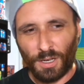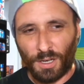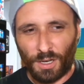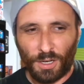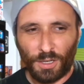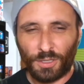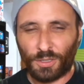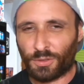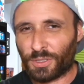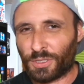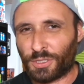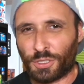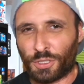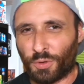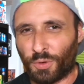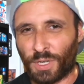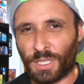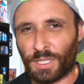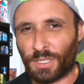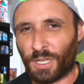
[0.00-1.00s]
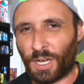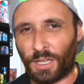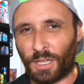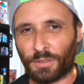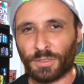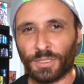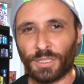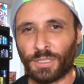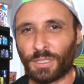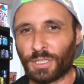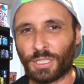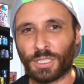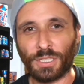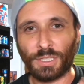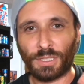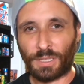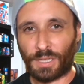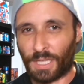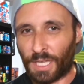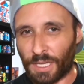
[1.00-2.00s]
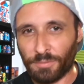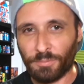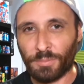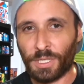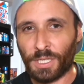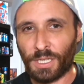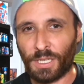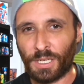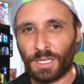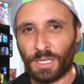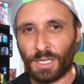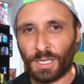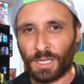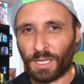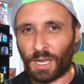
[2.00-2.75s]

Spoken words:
$120 you could just lend me?